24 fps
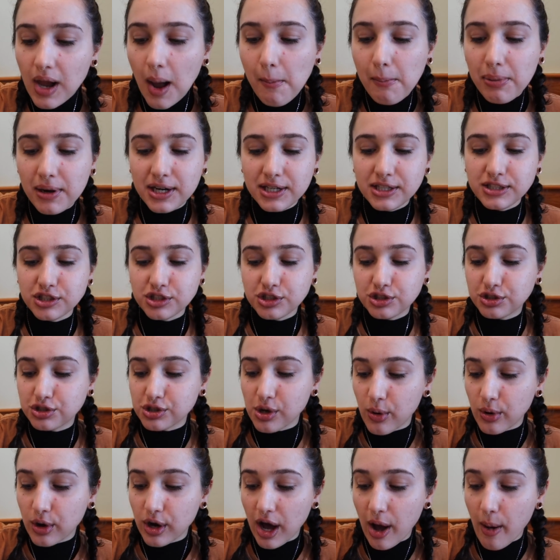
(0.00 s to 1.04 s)
But it is
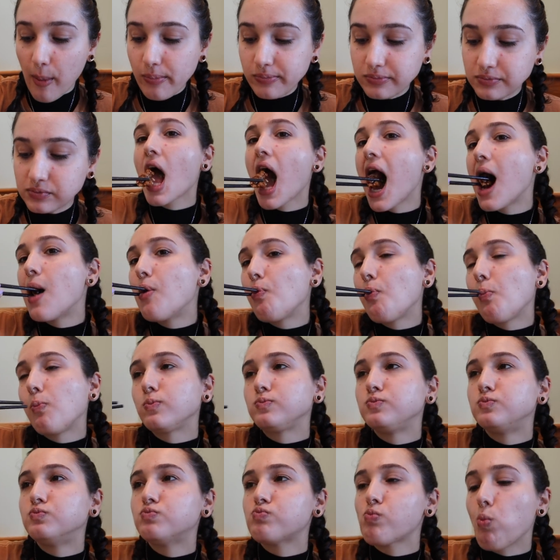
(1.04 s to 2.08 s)
so good.
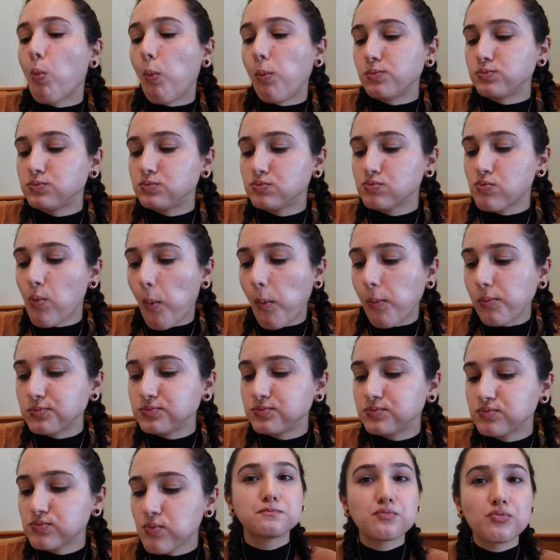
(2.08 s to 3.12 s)
Mmm.
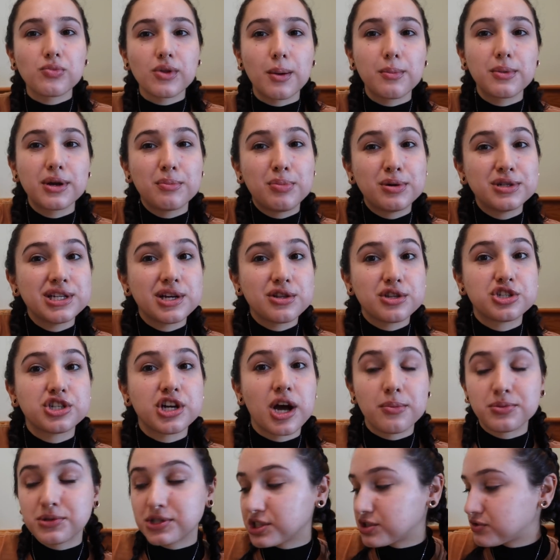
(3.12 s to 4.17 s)
I'm gonna put down the
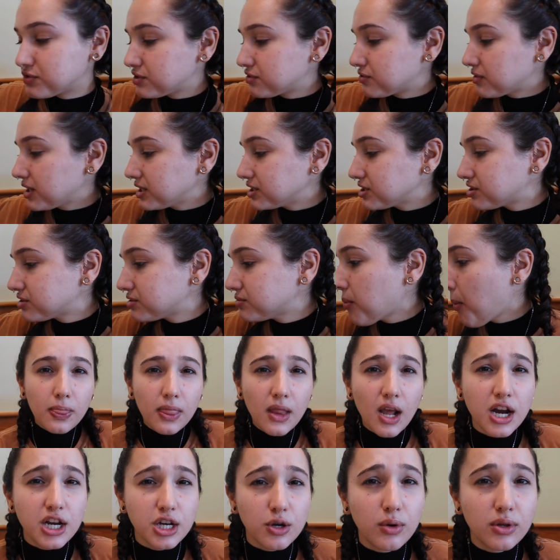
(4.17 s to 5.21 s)
chopsticks for the rice.
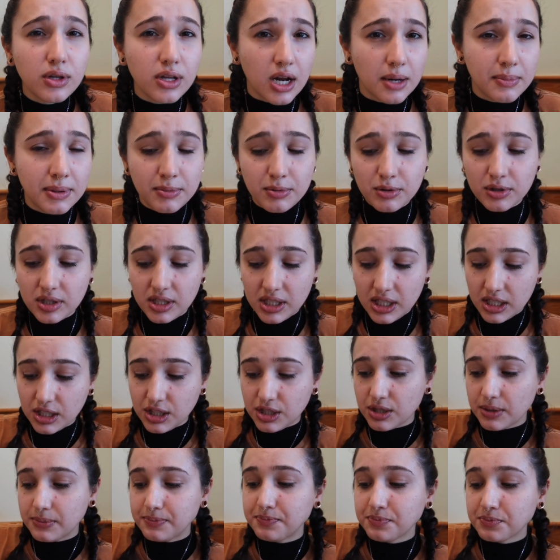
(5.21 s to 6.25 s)
I know a lot of people
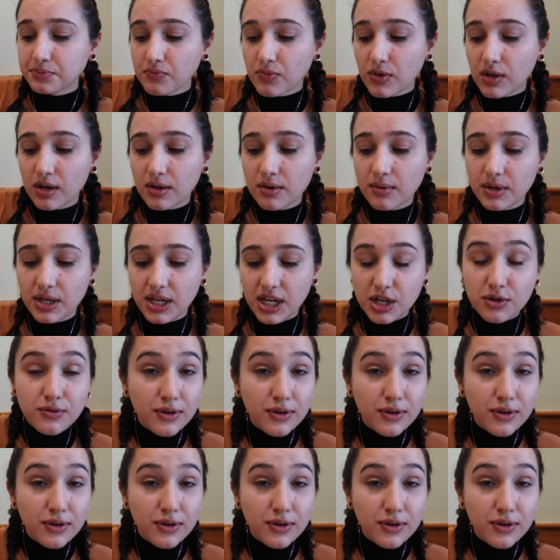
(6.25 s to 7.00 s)
eat eat